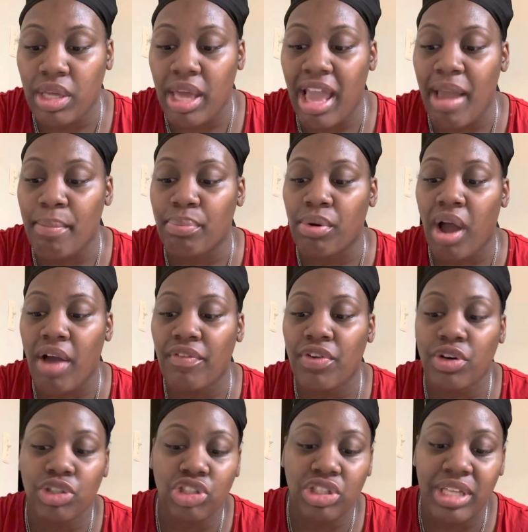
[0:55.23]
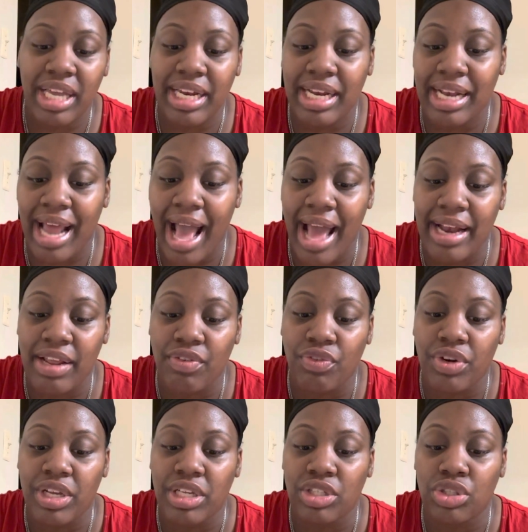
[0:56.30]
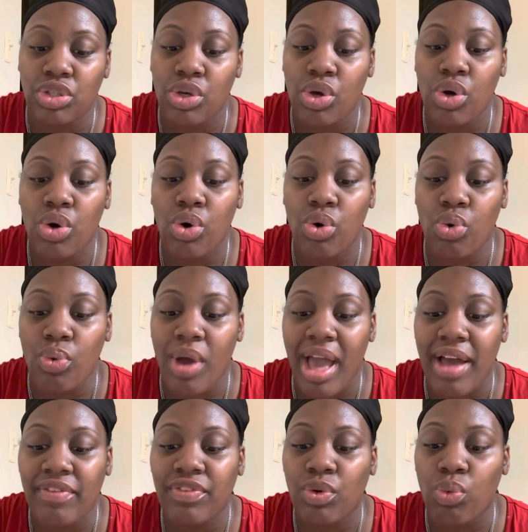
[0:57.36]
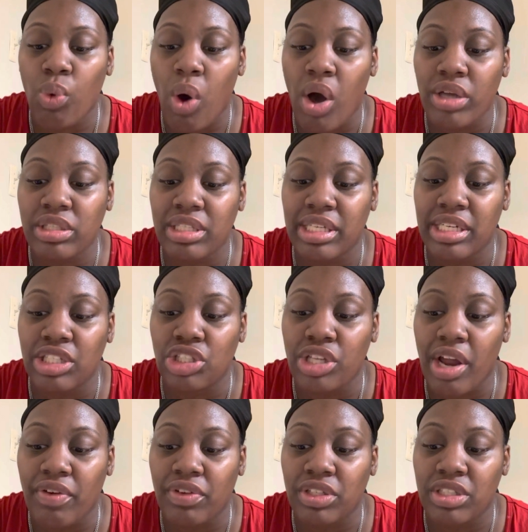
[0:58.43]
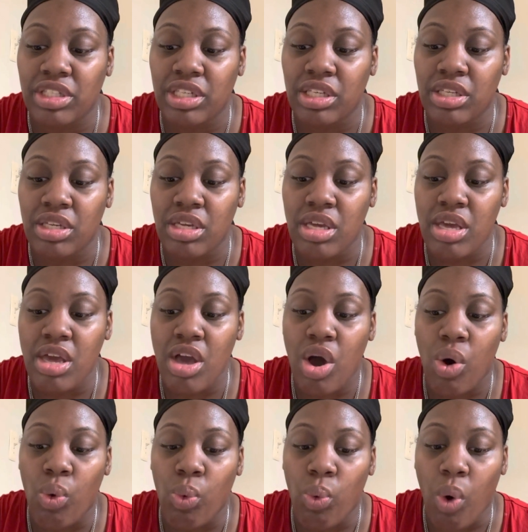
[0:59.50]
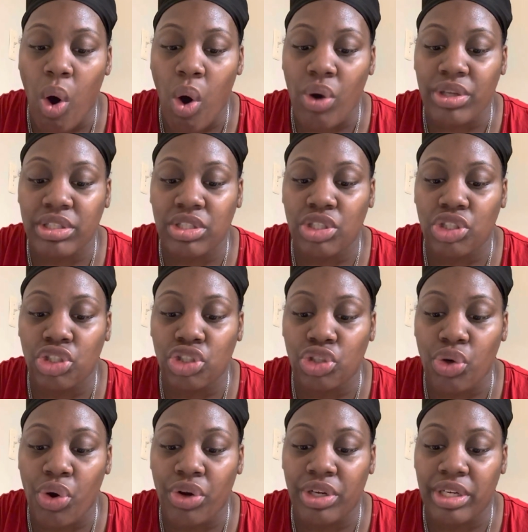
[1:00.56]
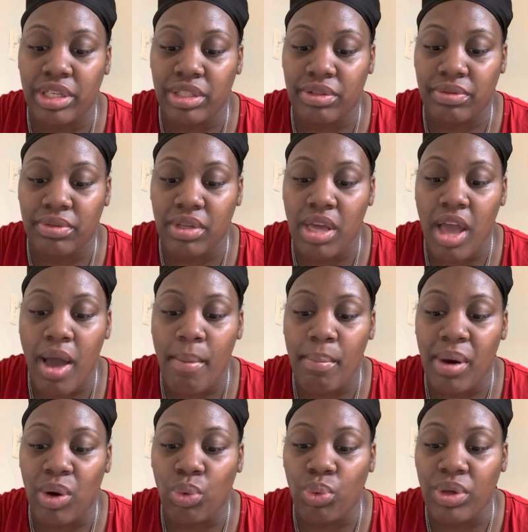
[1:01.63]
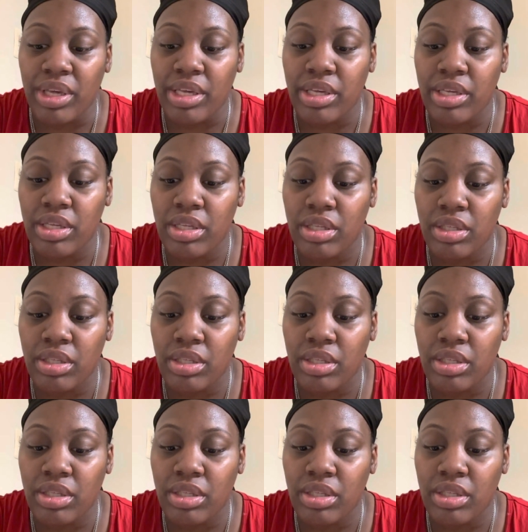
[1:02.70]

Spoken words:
In Proverbs 10:9, it reads, whoever walks in integrity walks surely, but we